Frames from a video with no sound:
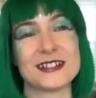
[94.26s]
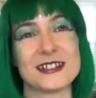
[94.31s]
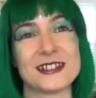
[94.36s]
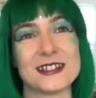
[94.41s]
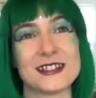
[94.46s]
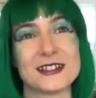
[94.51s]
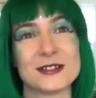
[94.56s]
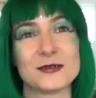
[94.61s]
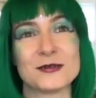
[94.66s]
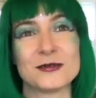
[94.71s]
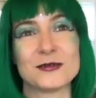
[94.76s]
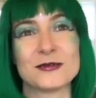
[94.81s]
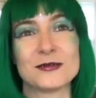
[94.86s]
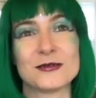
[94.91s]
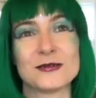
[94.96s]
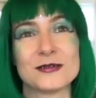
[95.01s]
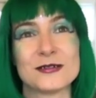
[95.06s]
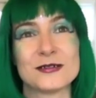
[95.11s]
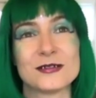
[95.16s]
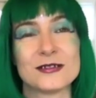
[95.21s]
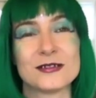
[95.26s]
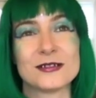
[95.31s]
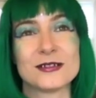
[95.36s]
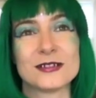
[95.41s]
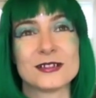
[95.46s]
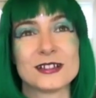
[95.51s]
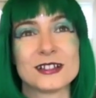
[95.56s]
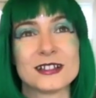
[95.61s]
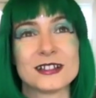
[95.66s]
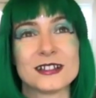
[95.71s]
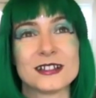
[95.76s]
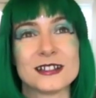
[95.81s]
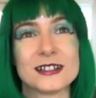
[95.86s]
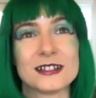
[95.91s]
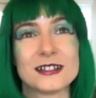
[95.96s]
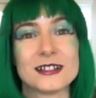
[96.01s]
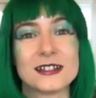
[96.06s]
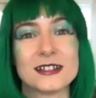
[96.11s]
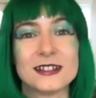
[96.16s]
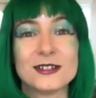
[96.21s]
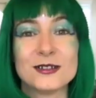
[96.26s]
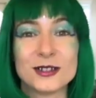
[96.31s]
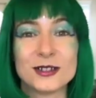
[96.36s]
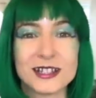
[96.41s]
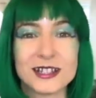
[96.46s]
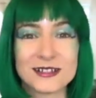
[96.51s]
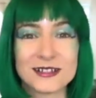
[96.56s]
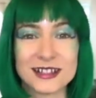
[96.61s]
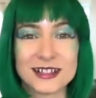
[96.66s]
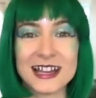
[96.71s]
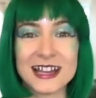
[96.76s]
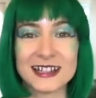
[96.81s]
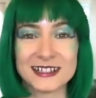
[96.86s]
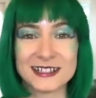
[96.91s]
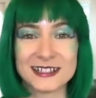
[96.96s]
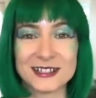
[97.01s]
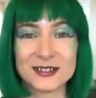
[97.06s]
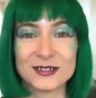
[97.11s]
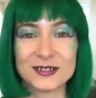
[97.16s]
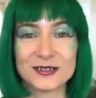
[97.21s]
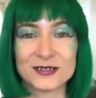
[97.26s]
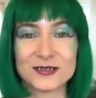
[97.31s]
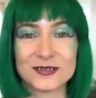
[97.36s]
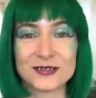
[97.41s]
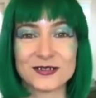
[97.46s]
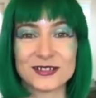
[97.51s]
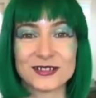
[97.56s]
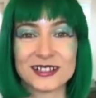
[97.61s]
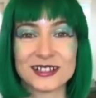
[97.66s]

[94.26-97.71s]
in you hear that too,